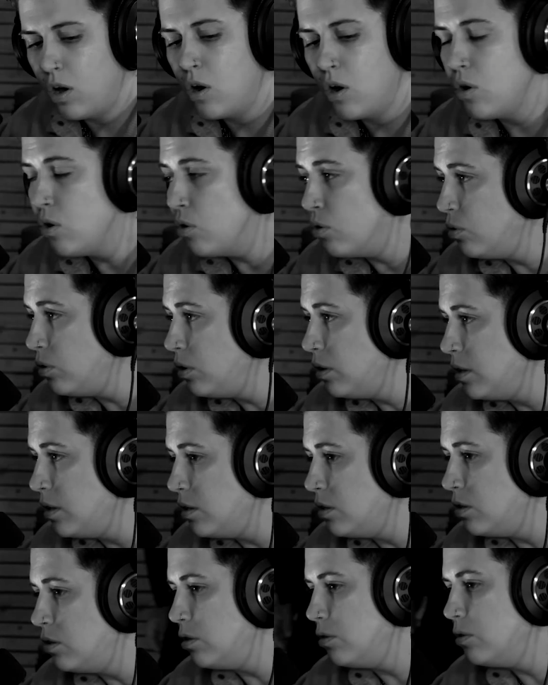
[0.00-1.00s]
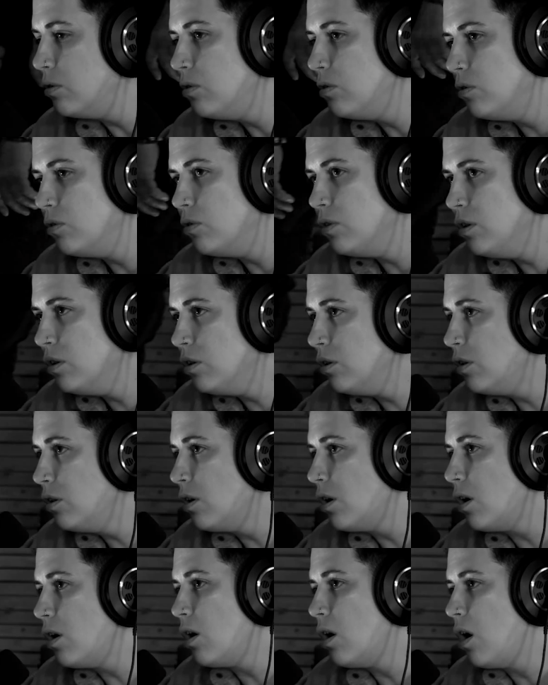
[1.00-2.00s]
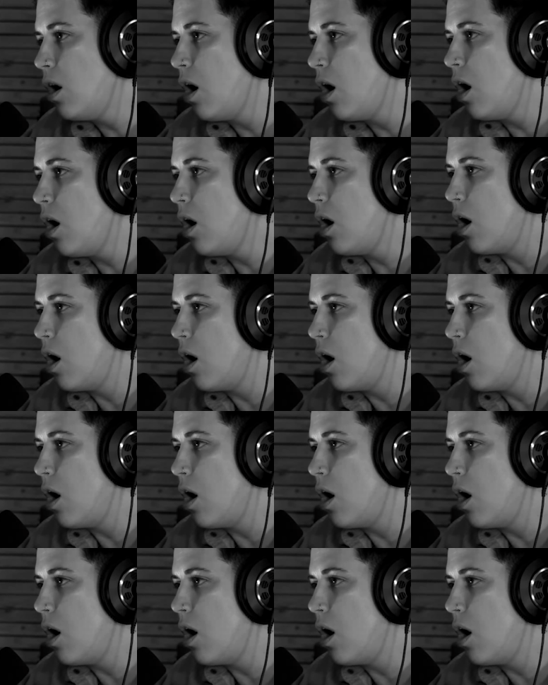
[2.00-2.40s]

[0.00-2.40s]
Only do you know?